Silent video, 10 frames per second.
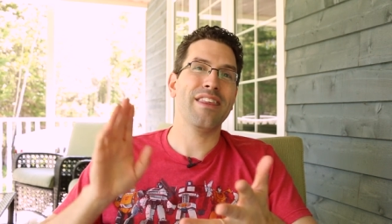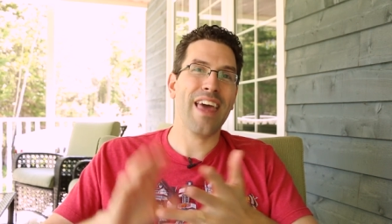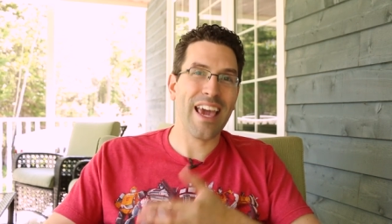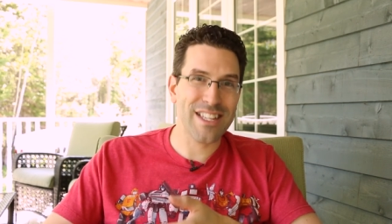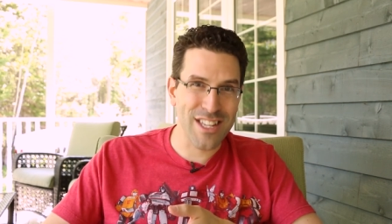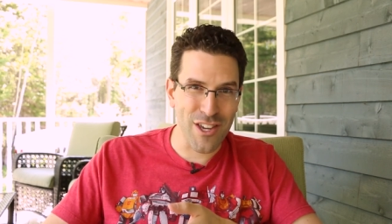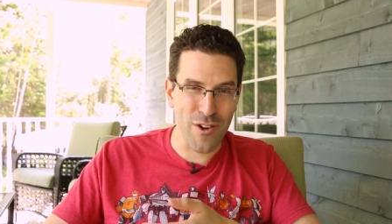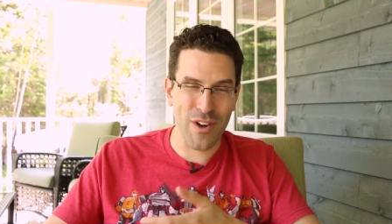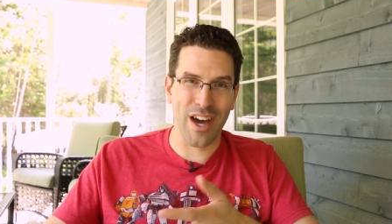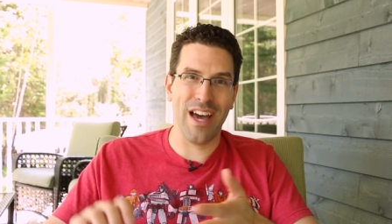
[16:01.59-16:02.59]
thanks to
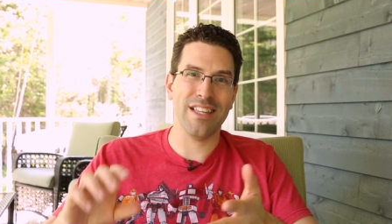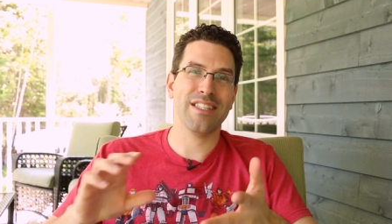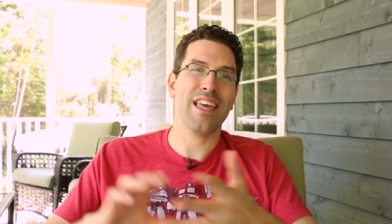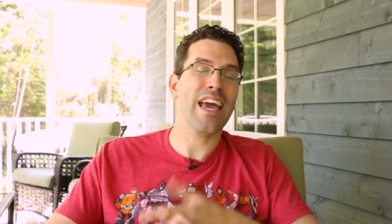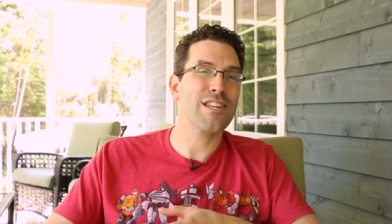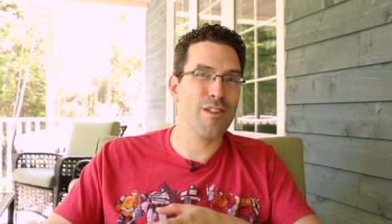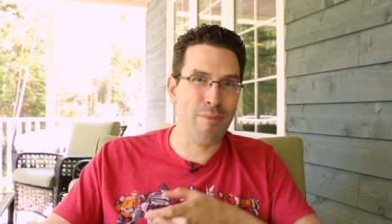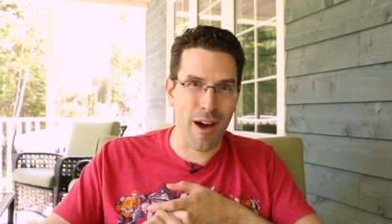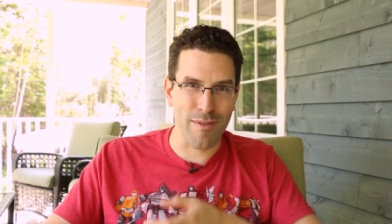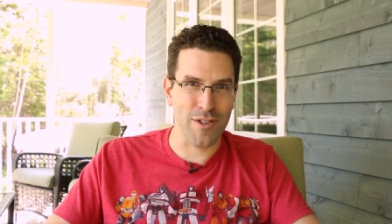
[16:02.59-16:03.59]
you guys, thanks to
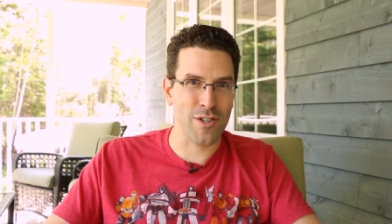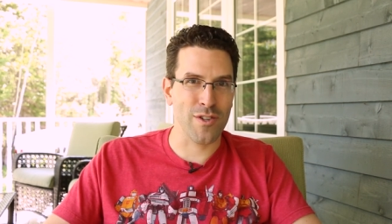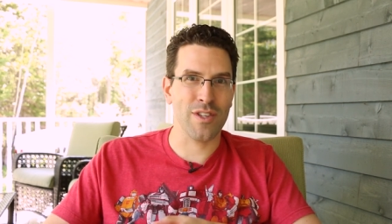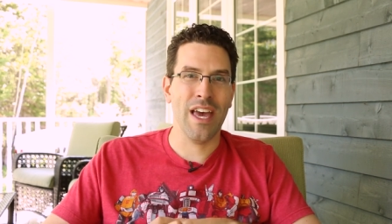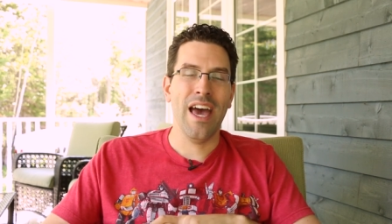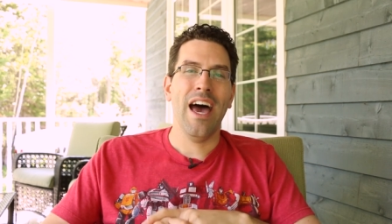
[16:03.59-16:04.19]
publishers,